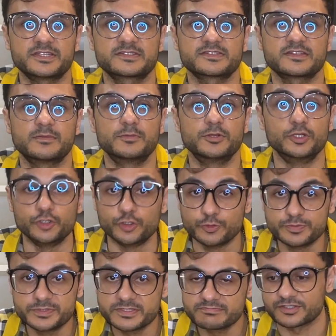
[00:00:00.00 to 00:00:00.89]
some
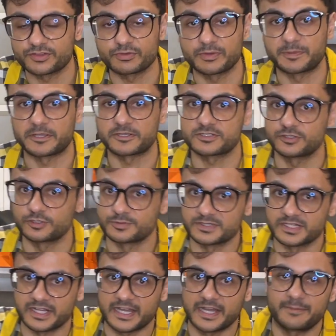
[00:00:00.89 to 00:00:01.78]
Loubs, 3 pairs of Loubs that
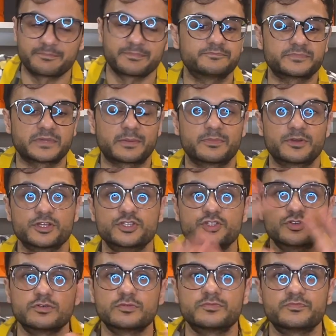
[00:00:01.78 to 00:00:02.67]
I got. I'm gonna
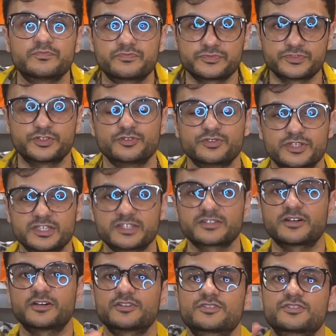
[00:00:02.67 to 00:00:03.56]
do these
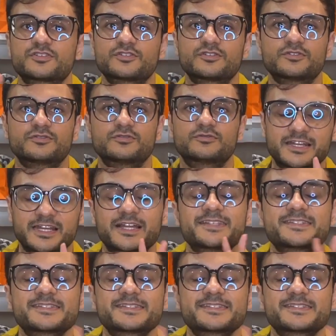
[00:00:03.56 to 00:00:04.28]
also, not in